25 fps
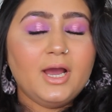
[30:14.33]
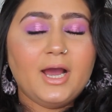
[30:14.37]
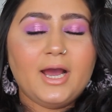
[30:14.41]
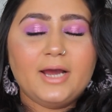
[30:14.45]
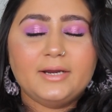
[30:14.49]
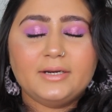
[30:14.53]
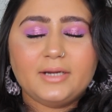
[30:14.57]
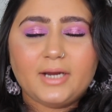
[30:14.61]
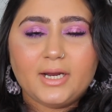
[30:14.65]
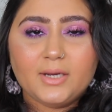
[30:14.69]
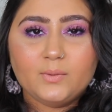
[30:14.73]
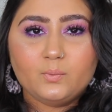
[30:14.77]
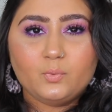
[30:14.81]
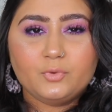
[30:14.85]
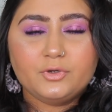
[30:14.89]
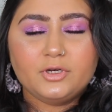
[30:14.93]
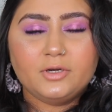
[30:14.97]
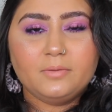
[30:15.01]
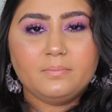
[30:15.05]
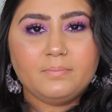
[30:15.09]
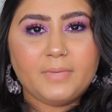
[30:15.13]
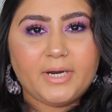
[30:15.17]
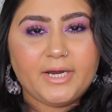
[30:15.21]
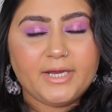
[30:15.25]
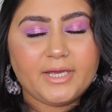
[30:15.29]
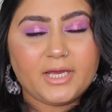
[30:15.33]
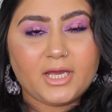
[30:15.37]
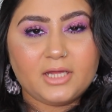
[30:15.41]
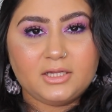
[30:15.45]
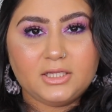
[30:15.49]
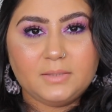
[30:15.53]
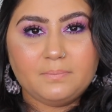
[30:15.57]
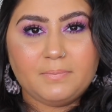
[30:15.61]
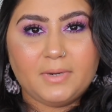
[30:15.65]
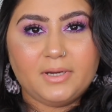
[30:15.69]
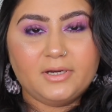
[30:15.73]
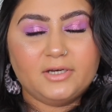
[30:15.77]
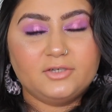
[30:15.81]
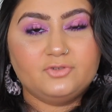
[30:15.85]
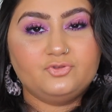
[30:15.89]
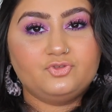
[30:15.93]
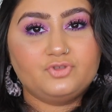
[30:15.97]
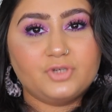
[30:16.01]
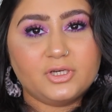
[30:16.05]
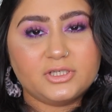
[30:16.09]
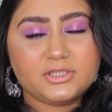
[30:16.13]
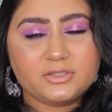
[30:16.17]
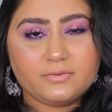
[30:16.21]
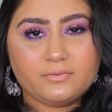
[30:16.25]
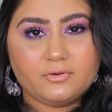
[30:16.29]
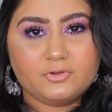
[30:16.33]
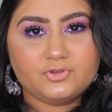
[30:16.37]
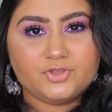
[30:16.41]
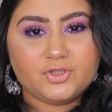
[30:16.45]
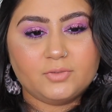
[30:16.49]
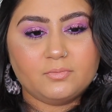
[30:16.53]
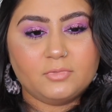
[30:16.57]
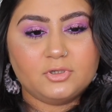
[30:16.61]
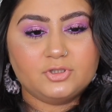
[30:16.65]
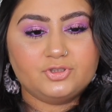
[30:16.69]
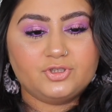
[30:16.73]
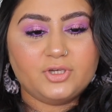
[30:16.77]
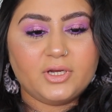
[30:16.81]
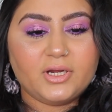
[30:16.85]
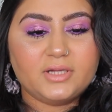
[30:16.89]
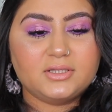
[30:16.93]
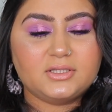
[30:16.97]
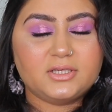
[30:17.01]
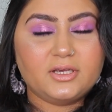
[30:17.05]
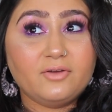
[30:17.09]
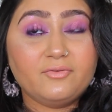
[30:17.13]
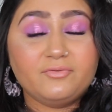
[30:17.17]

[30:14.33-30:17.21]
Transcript: And I wouldn't buy any palette just for shimmer shades.